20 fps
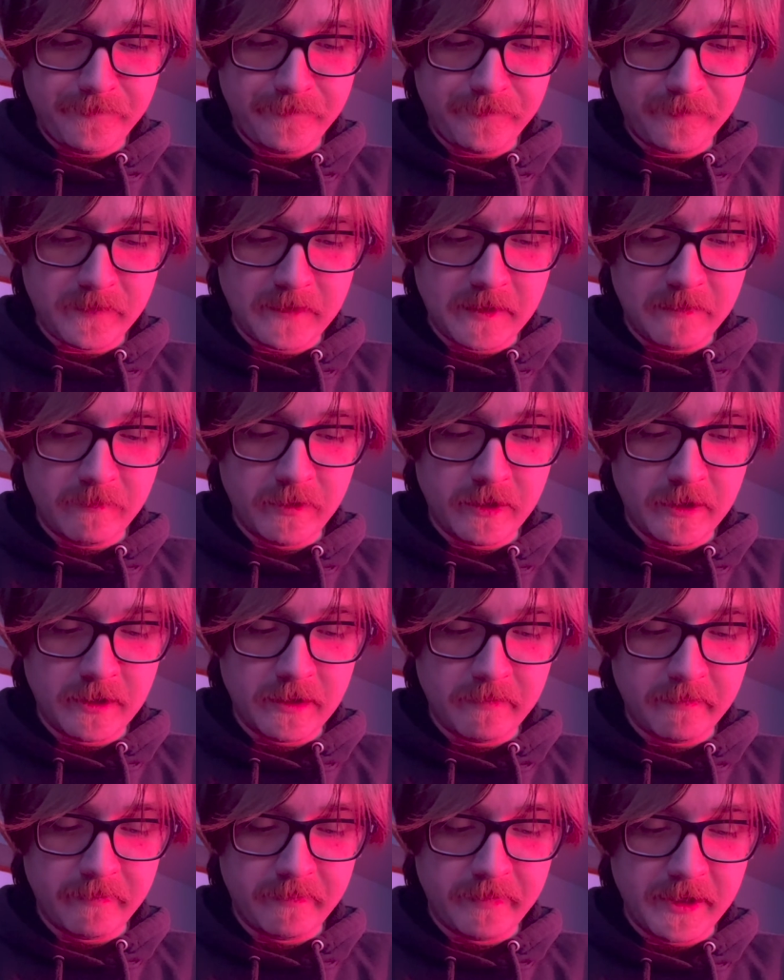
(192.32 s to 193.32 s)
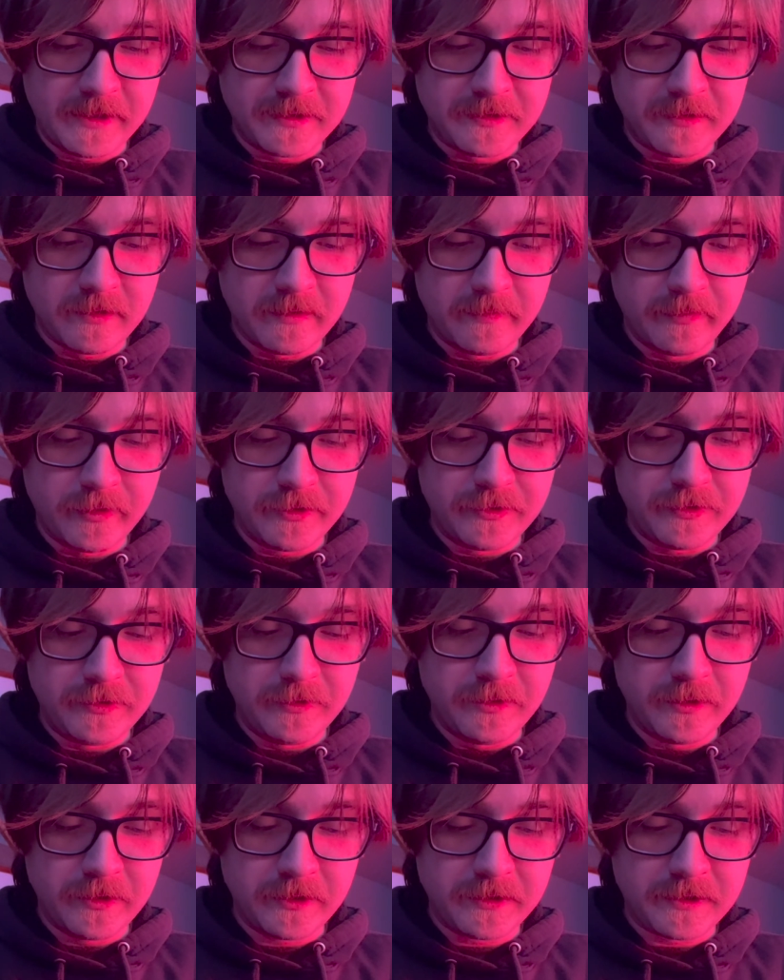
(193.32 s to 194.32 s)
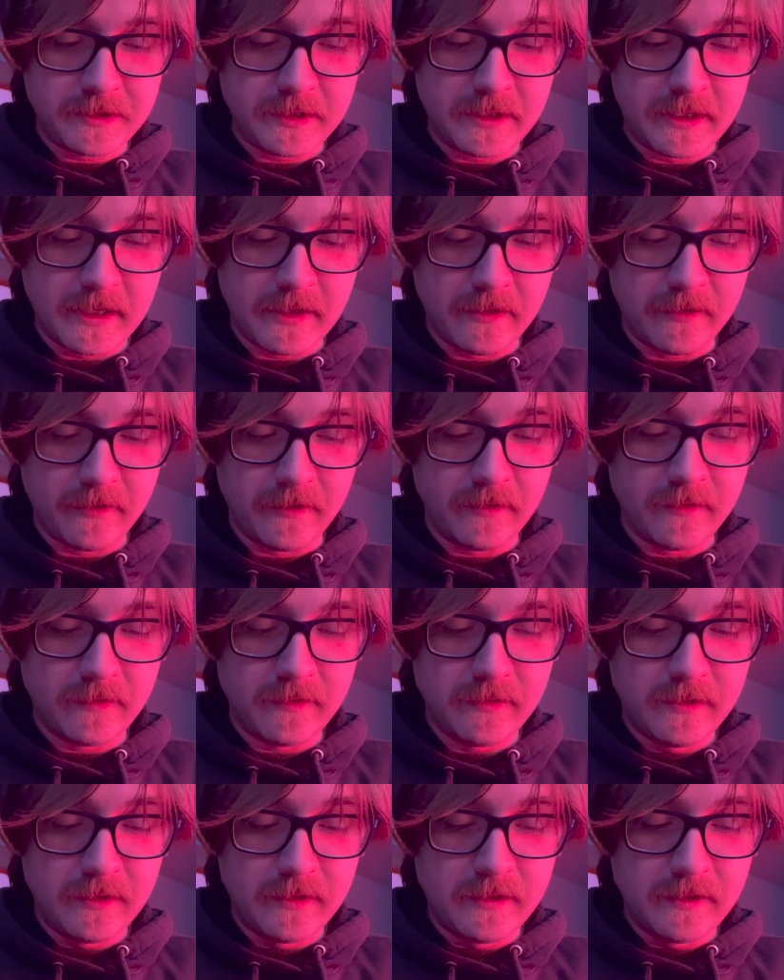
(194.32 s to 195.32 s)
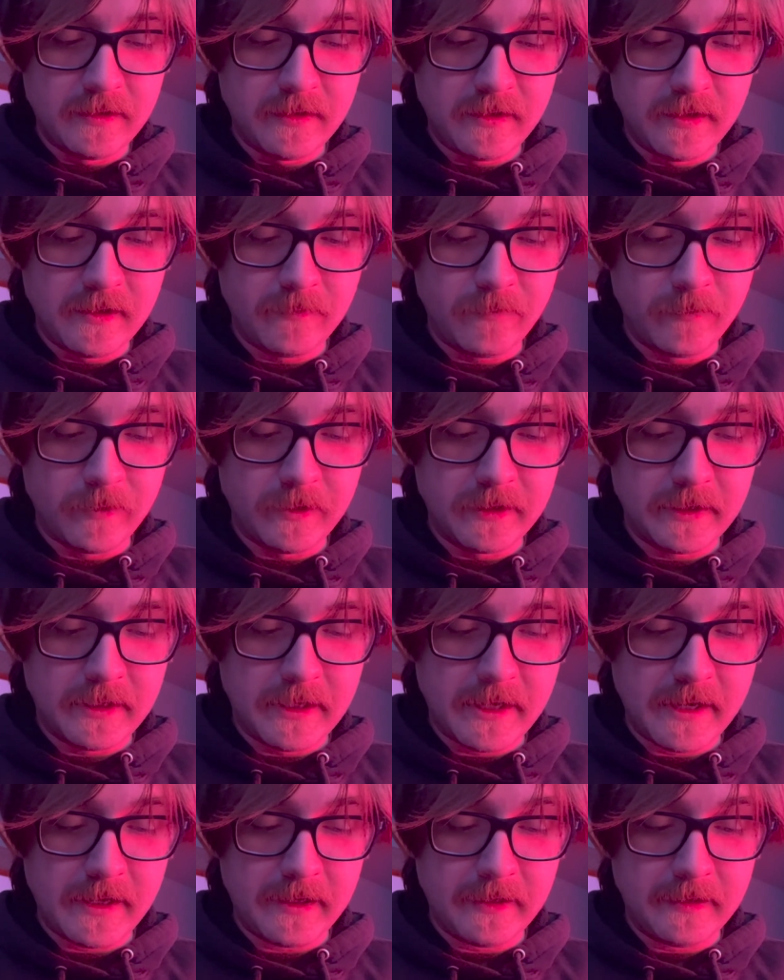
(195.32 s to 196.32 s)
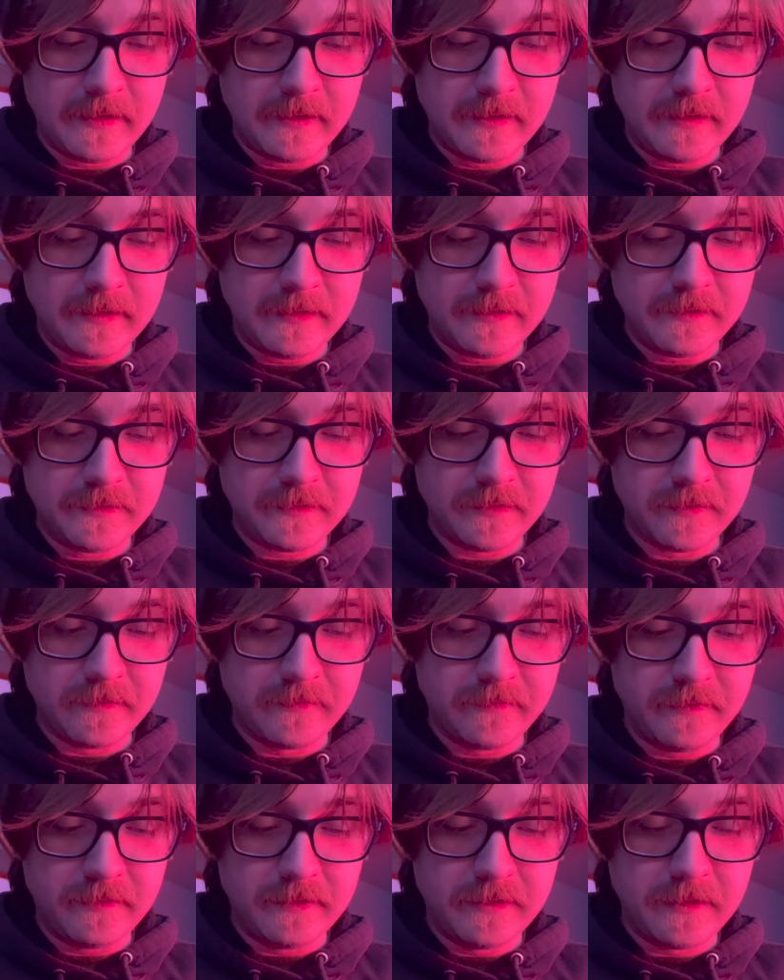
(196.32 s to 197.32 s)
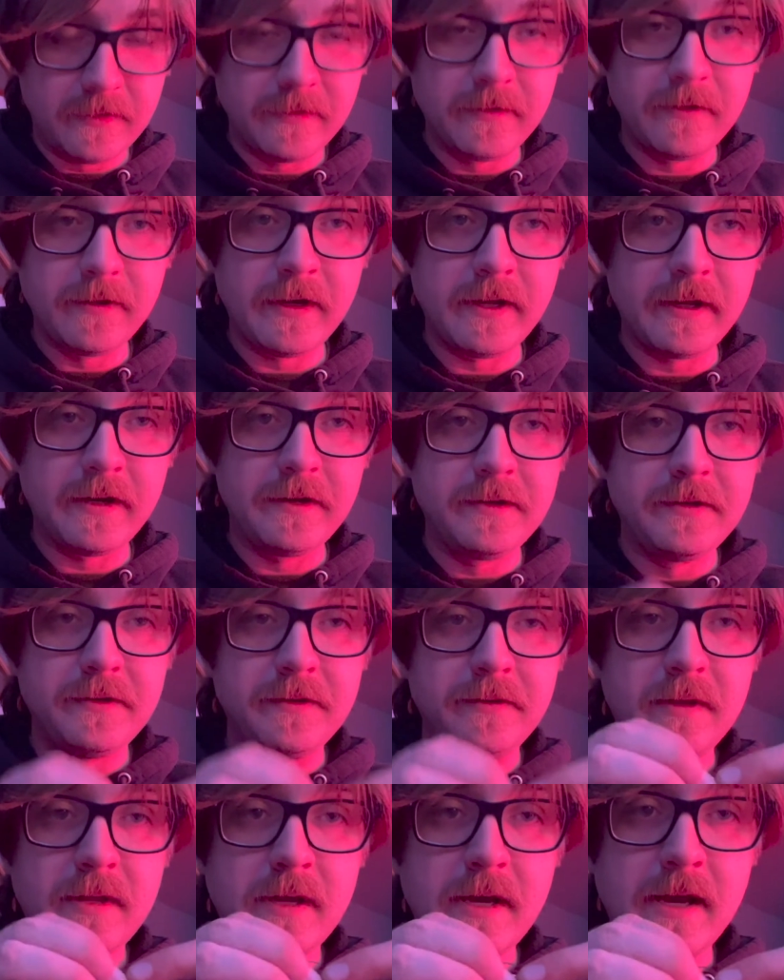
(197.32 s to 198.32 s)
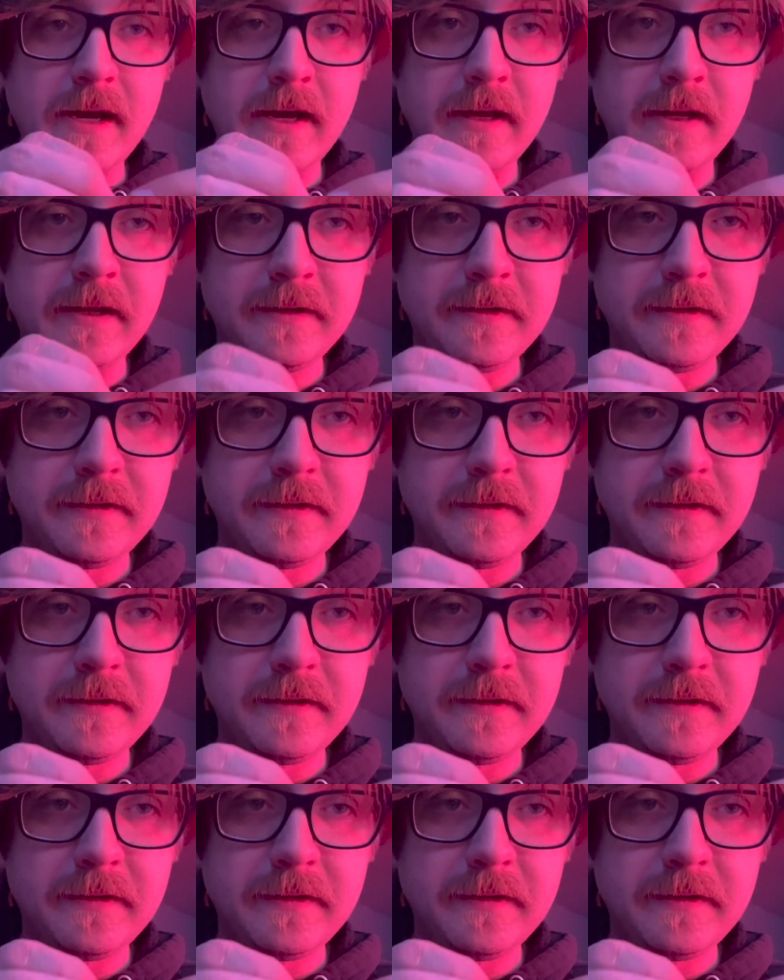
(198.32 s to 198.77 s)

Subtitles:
And we're basically gonna put two hooks together on one line. So if you don't know how to do that,